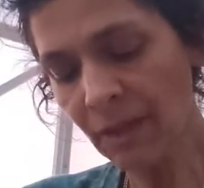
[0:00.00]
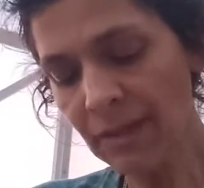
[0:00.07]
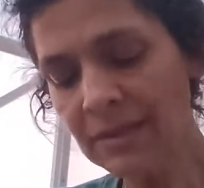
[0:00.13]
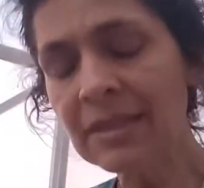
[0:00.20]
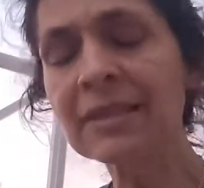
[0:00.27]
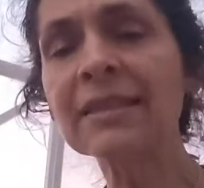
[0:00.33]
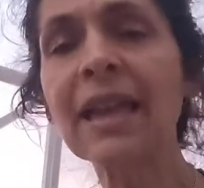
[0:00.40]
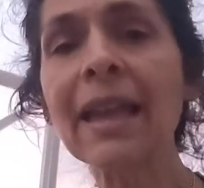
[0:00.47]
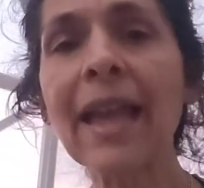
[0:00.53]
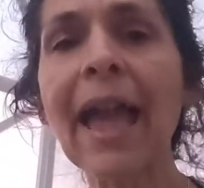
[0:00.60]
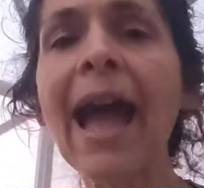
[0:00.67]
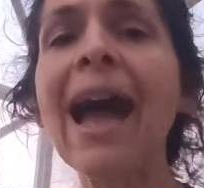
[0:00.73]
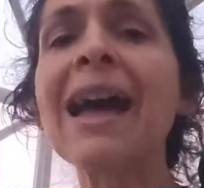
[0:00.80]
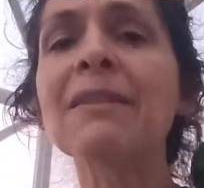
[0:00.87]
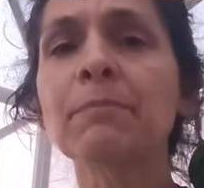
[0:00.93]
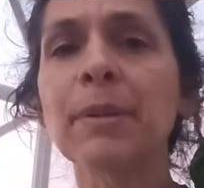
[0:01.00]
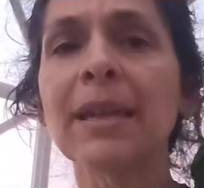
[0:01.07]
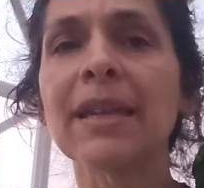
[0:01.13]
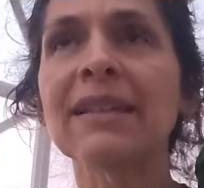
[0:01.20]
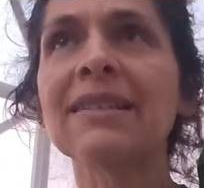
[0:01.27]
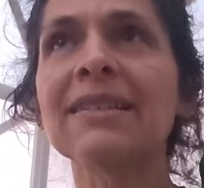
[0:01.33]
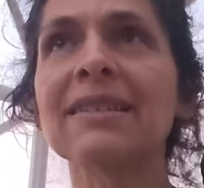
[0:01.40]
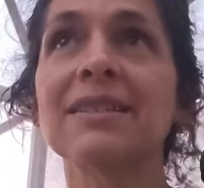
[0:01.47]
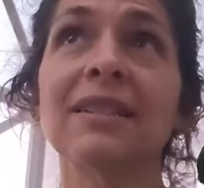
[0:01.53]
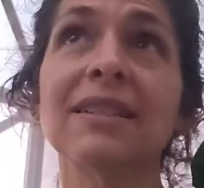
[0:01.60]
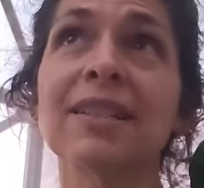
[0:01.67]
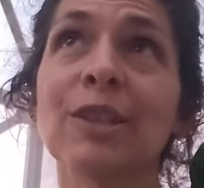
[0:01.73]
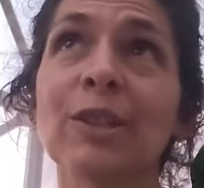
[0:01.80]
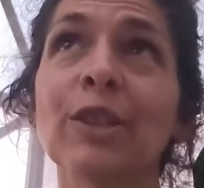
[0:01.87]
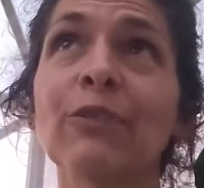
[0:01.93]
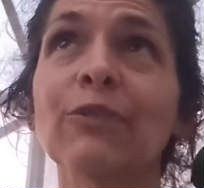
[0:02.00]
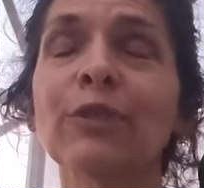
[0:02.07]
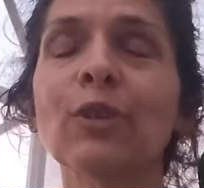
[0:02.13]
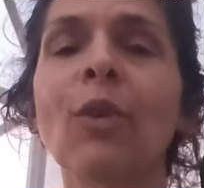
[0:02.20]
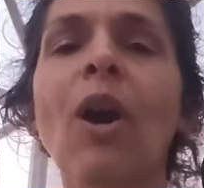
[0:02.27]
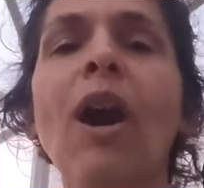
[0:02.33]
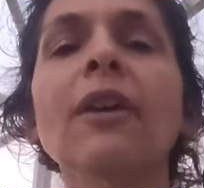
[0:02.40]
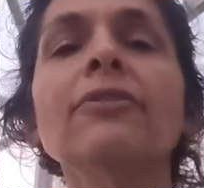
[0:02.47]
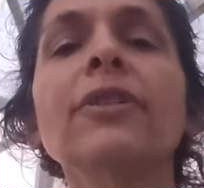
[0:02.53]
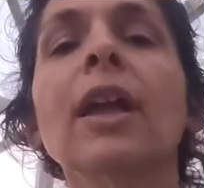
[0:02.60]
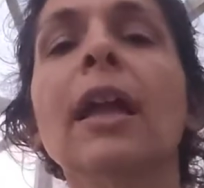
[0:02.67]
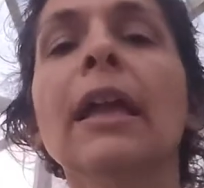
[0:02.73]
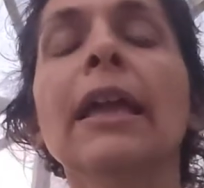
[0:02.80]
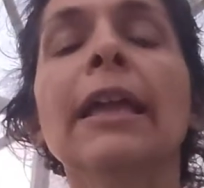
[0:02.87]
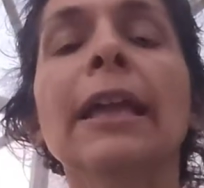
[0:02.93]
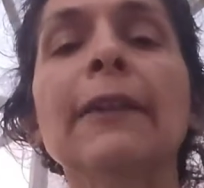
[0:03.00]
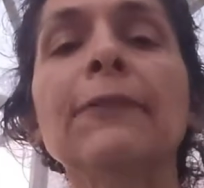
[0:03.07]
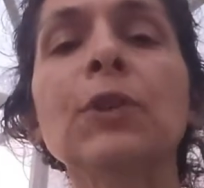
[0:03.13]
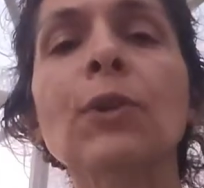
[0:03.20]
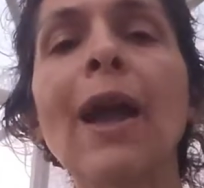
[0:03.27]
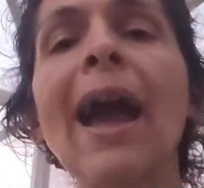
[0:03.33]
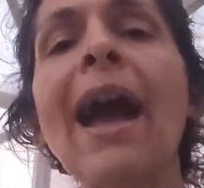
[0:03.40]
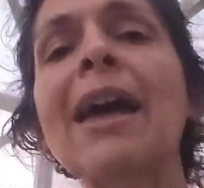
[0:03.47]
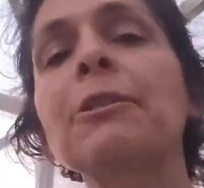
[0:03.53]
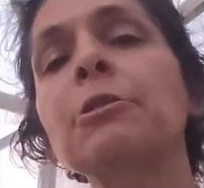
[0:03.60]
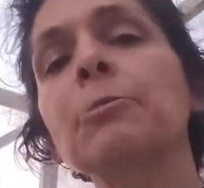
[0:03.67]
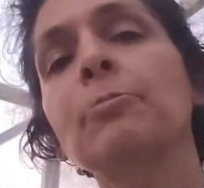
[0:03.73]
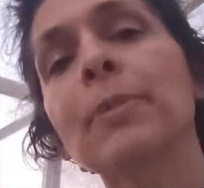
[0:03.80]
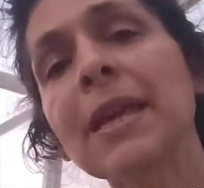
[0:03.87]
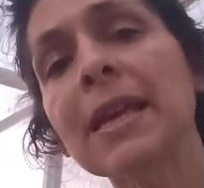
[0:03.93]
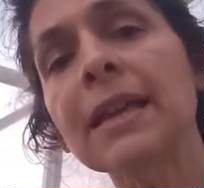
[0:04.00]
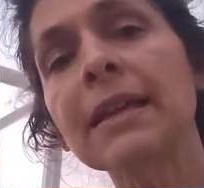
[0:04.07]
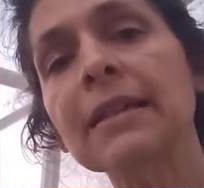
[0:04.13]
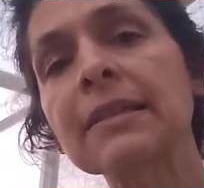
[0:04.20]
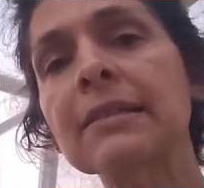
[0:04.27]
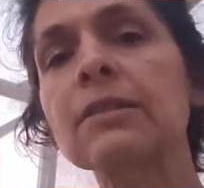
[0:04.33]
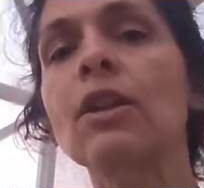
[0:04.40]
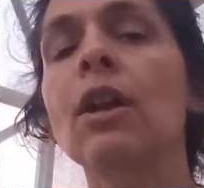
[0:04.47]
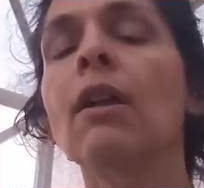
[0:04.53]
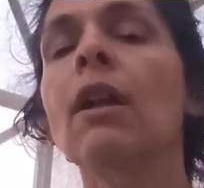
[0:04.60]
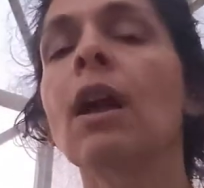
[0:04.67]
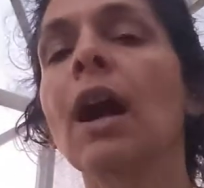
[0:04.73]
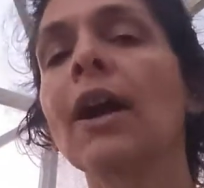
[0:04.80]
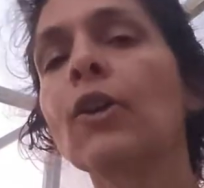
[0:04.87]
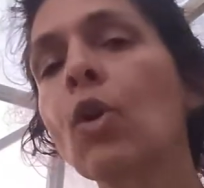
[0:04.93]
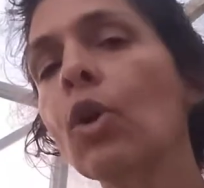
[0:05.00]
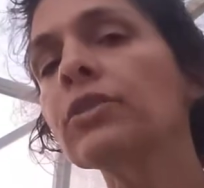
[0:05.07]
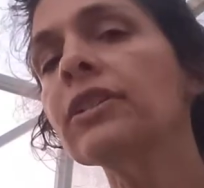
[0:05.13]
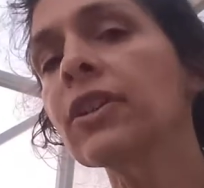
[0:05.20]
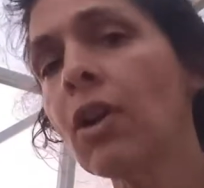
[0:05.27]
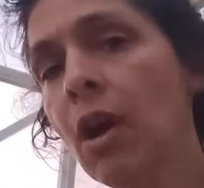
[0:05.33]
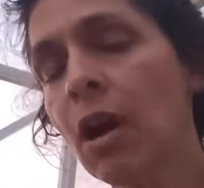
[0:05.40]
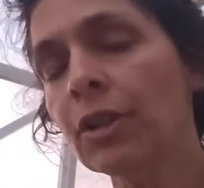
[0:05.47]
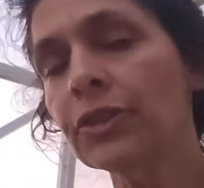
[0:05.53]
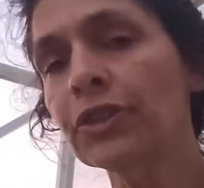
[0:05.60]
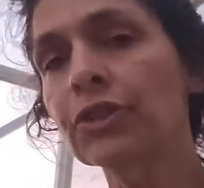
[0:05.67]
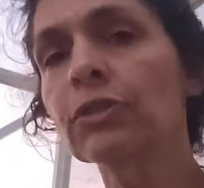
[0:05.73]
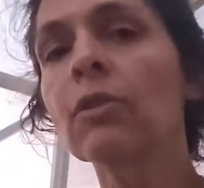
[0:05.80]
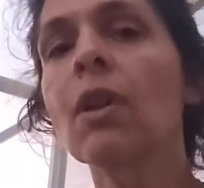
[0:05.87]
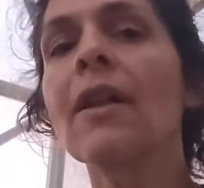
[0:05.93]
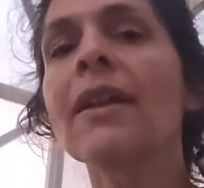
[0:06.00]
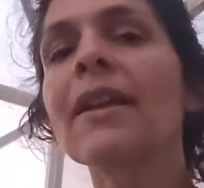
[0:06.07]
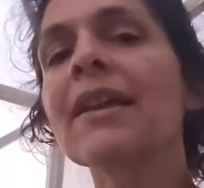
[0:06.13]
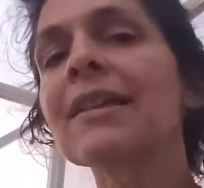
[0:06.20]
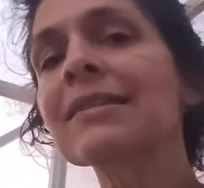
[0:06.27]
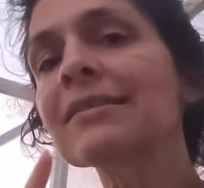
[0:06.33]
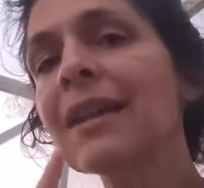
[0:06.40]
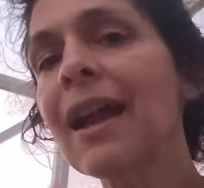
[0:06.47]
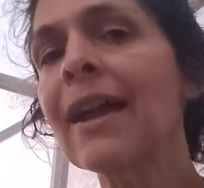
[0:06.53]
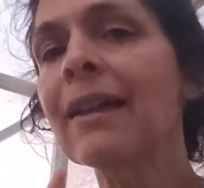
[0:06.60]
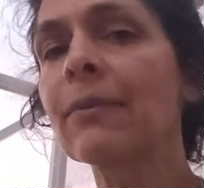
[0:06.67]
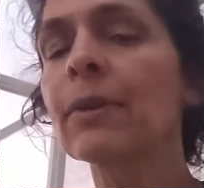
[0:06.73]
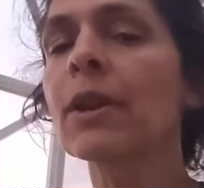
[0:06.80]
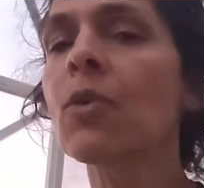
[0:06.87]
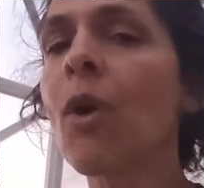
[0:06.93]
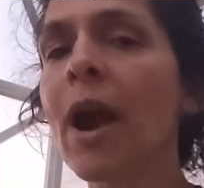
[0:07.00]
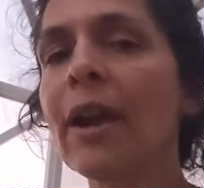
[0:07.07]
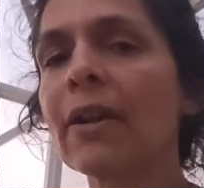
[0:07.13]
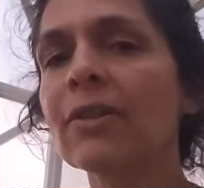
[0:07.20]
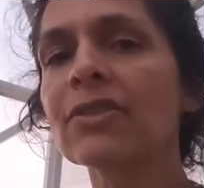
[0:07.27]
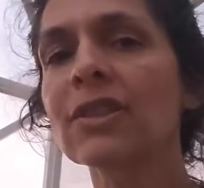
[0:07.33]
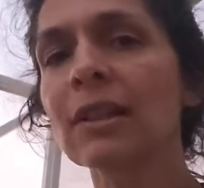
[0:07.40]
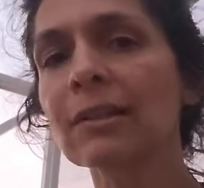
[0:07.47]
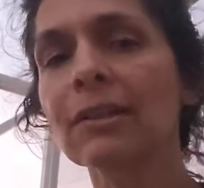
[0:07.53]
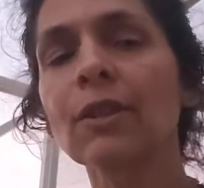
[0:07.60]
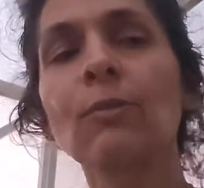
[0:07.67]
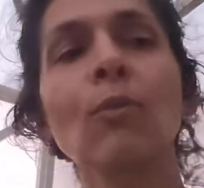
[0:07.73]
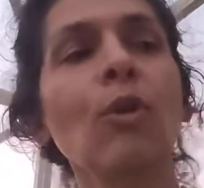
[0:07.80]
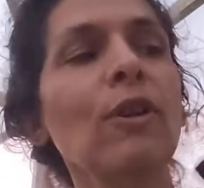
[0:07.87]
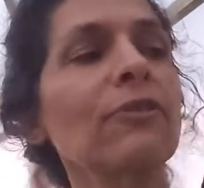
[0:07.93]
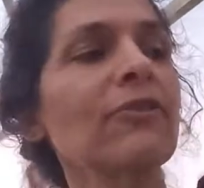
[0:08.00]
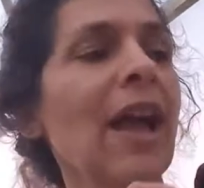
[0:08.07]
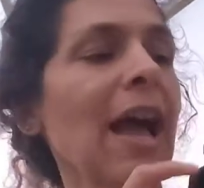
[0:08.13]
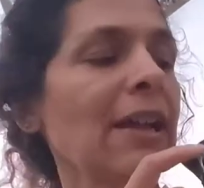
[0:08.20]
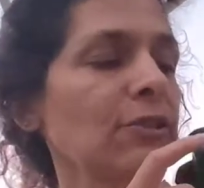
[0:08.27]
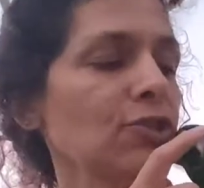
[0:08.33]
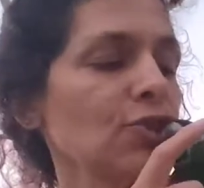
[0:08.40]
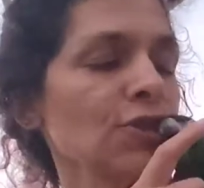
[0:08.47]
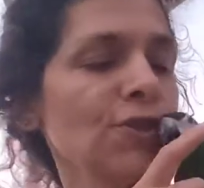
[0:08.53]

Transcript: since I had Binks until he flew off, if you had Binks, a golden conure, his diet requires a little more fat